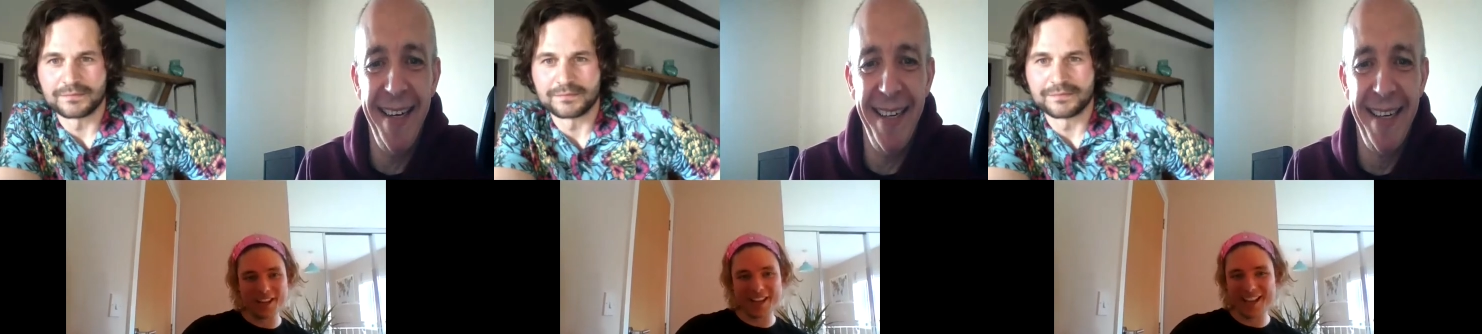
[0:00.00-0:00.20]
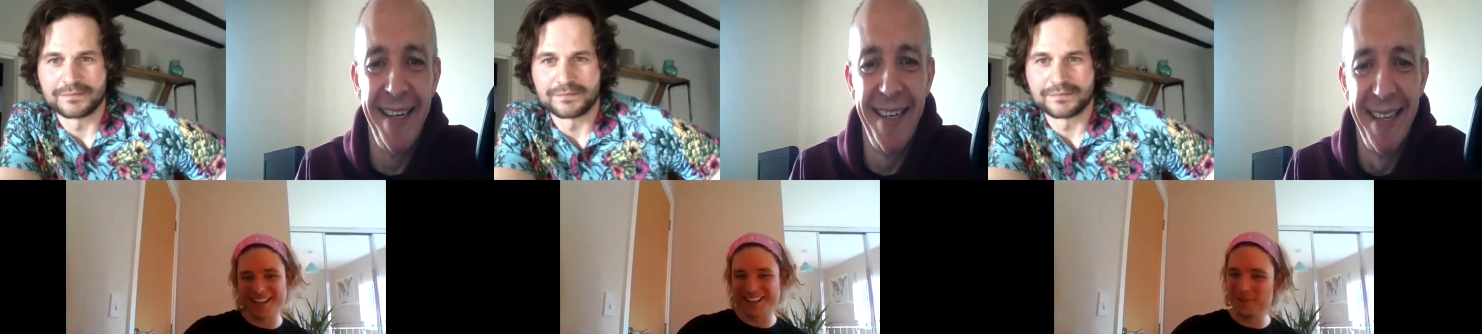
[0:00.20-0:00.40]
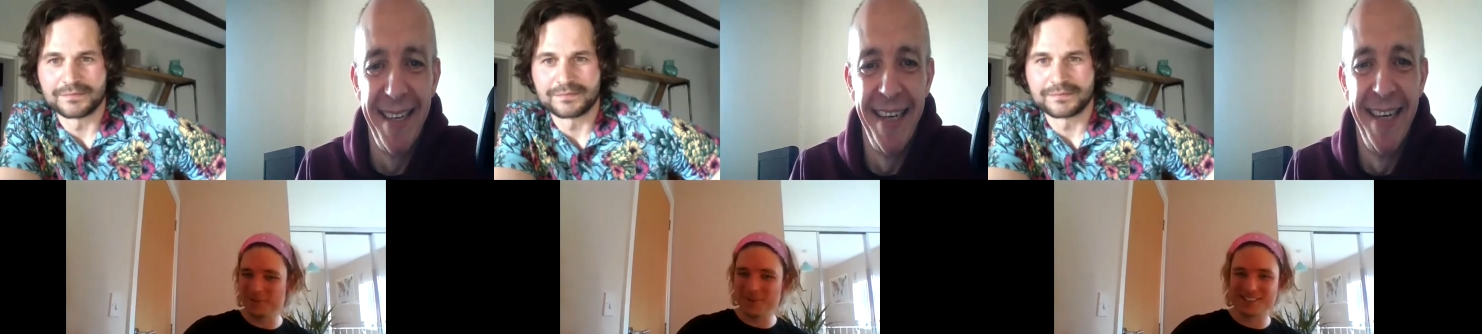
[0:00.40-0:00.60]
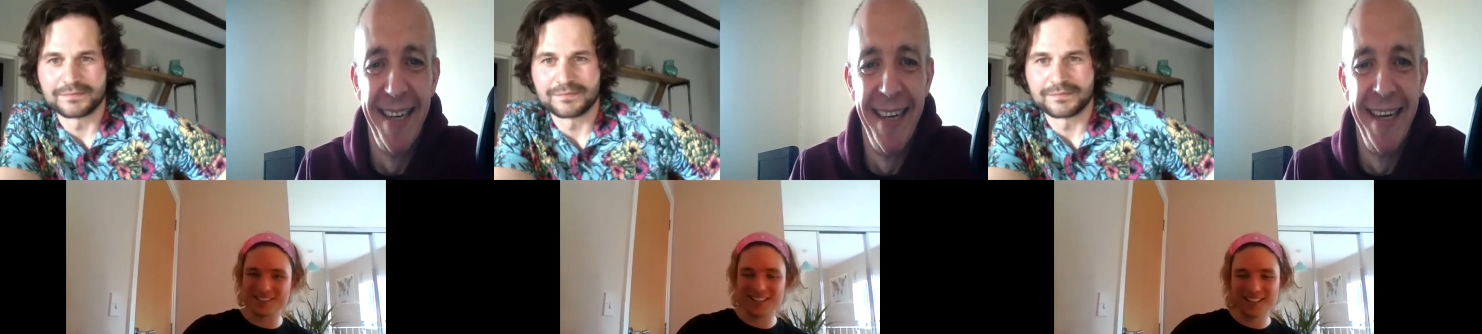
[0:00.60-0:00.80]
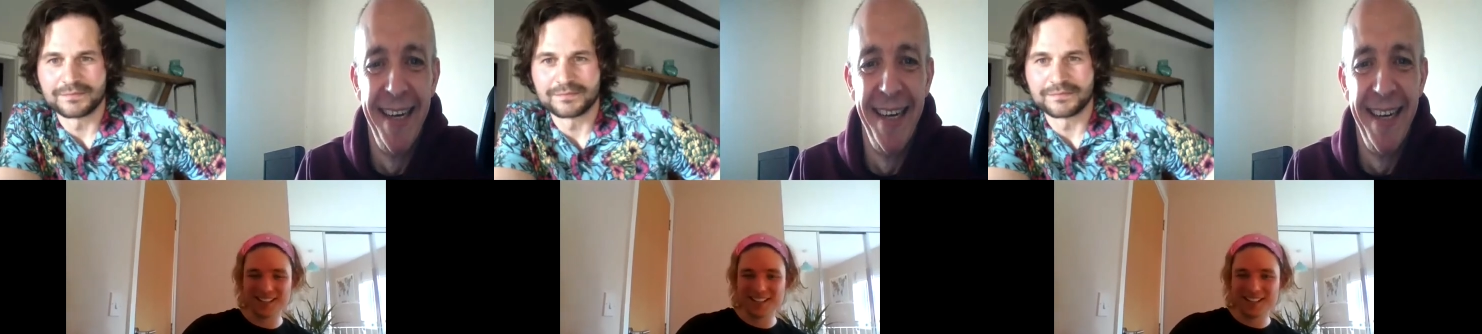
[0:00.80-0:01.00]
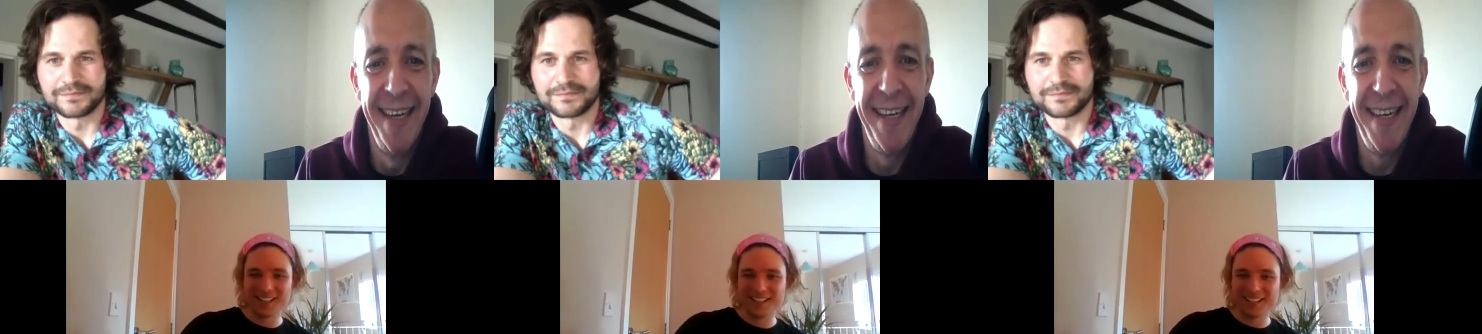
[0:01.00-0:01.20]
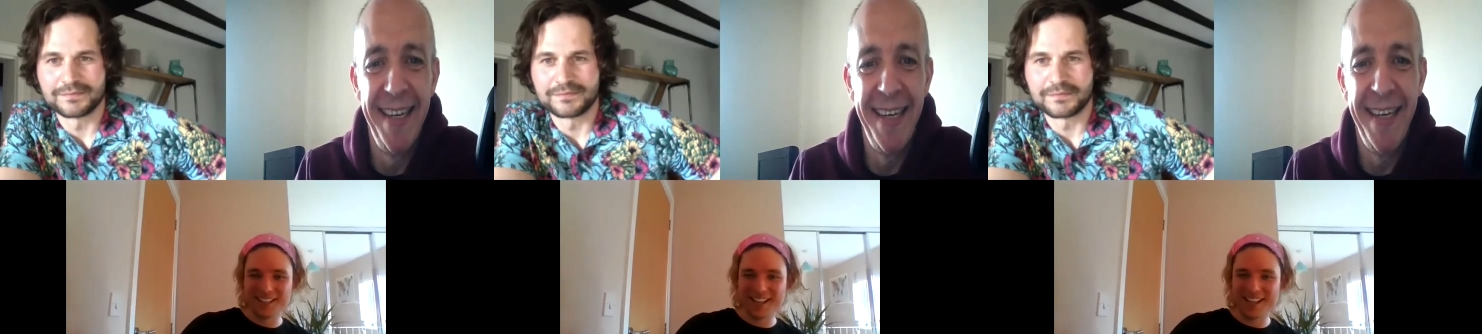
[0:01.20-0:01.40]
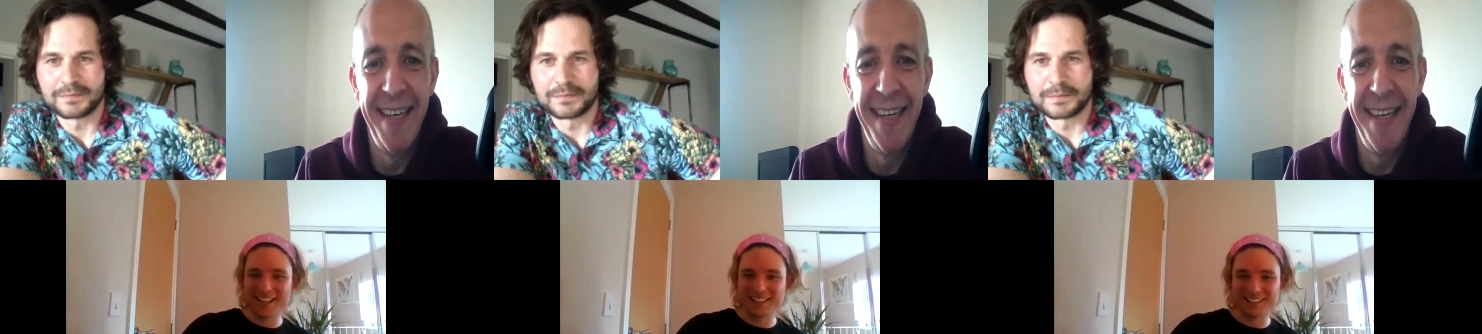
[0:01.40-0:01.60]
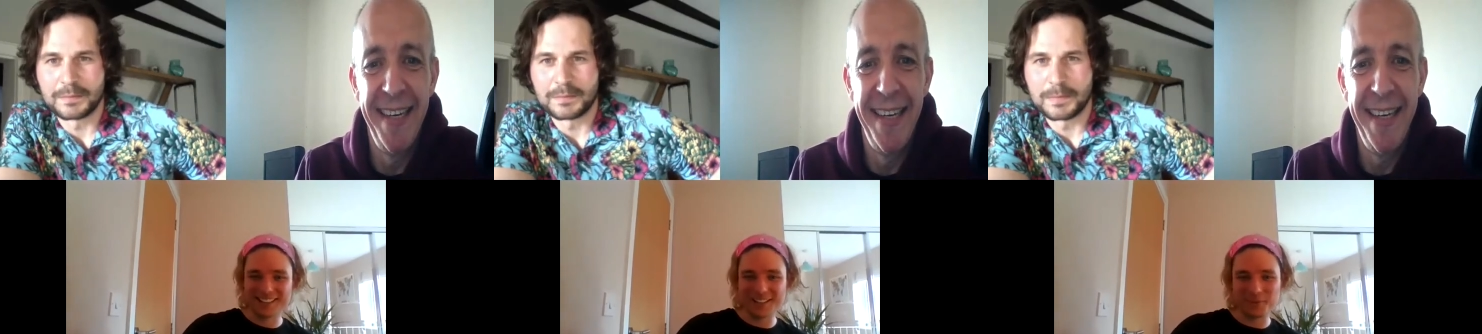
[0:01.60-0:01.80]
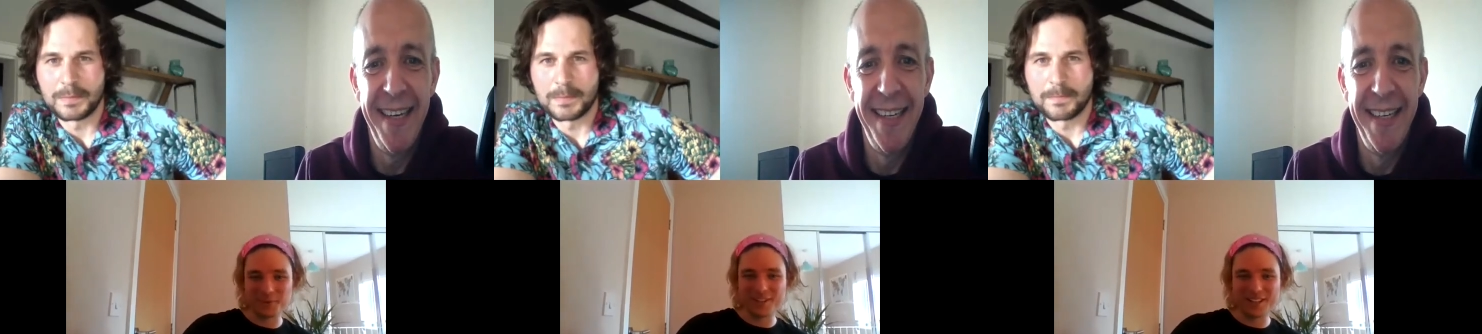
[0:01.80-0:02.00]
Speaker 1: but yeah, he was. Yeah,
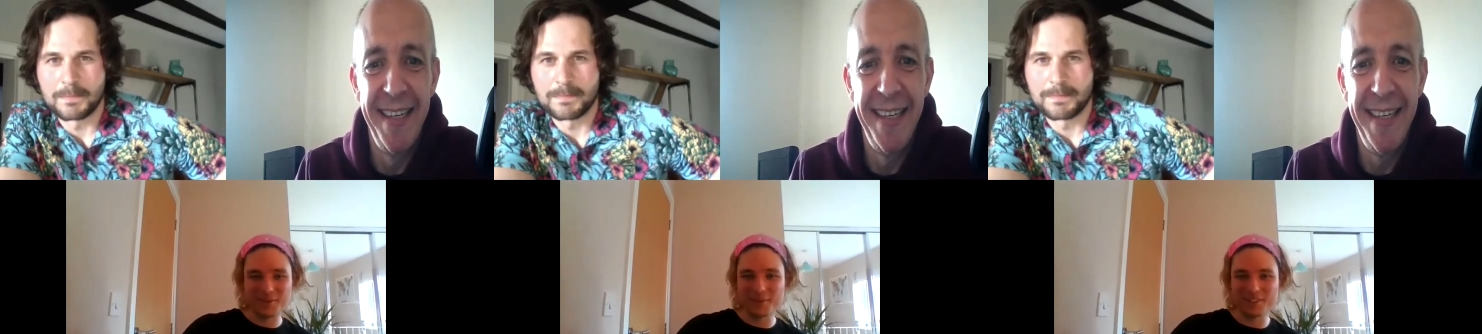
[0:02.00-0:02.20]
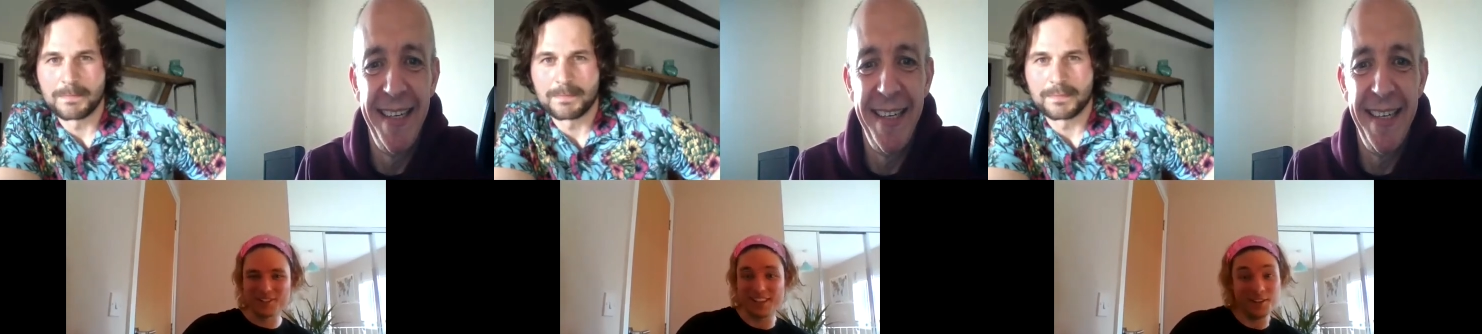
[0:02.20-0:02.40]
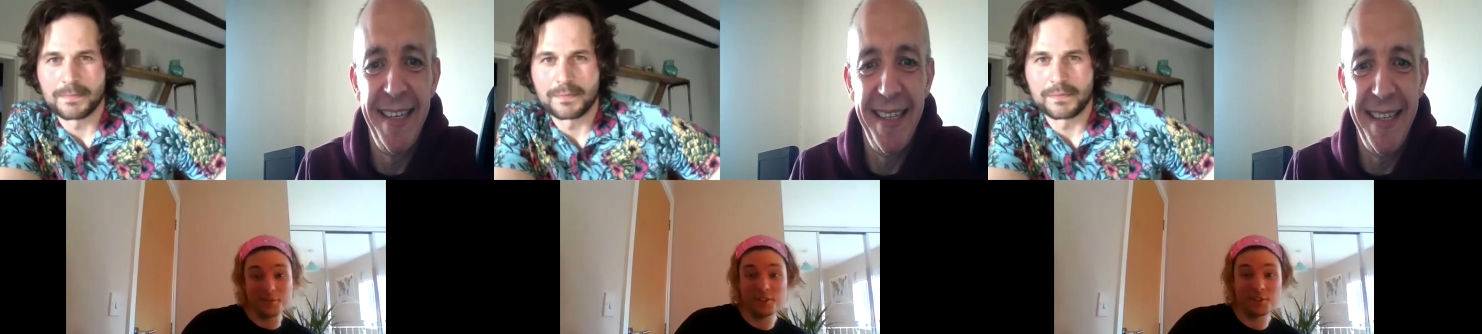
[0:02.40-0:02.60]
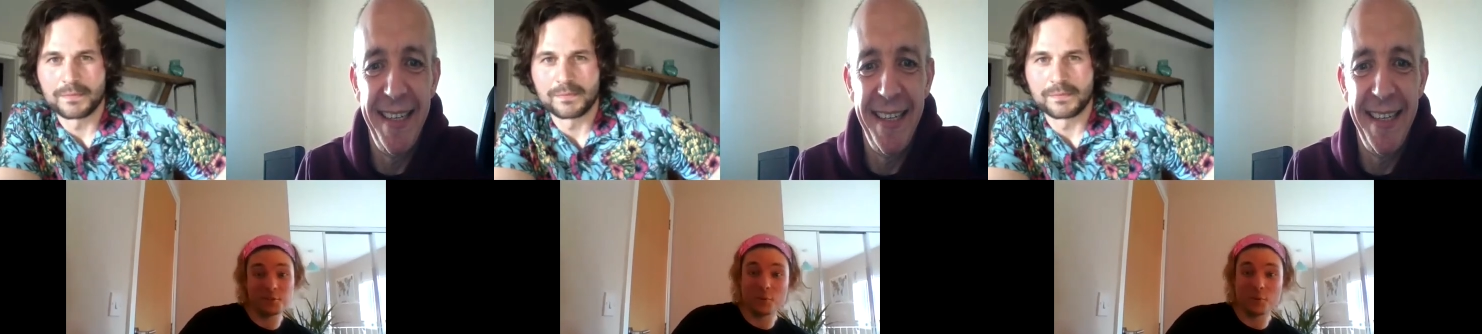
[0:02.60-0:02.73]
he was. He was. He was